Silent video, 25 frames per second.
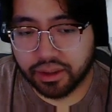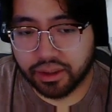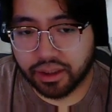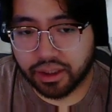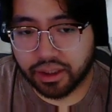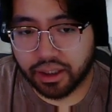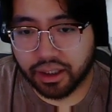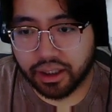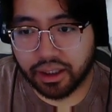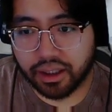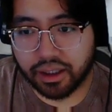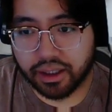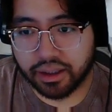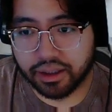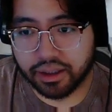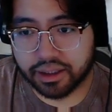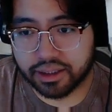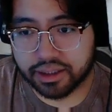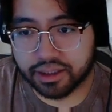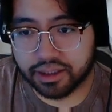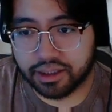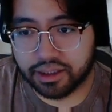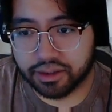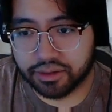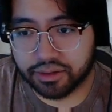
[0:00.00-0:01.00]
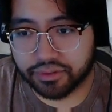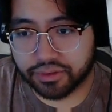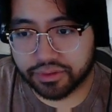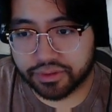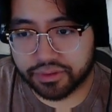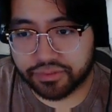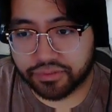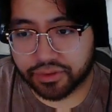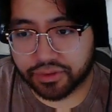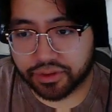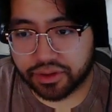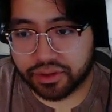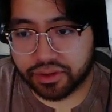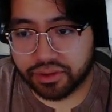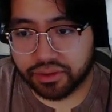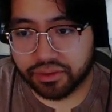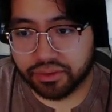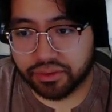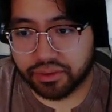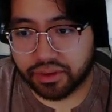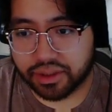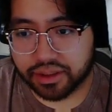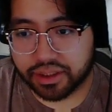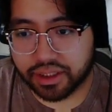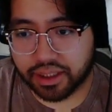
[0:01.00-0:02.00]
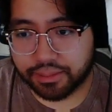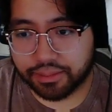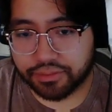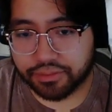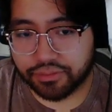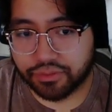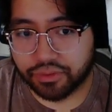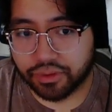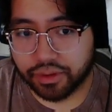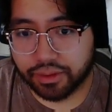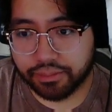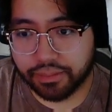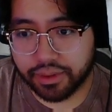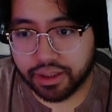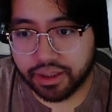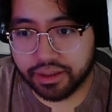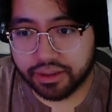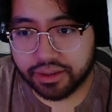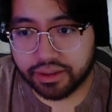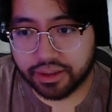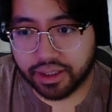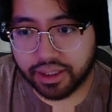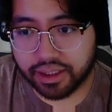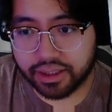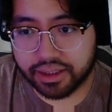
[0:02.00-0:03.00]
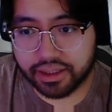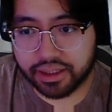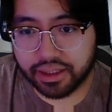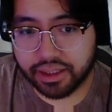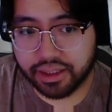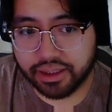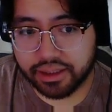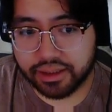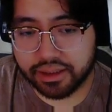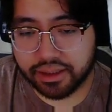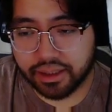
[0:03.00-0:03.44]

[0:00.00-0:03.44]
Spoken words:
because it digivolts for 2 on top of Wormmon, so that's nice.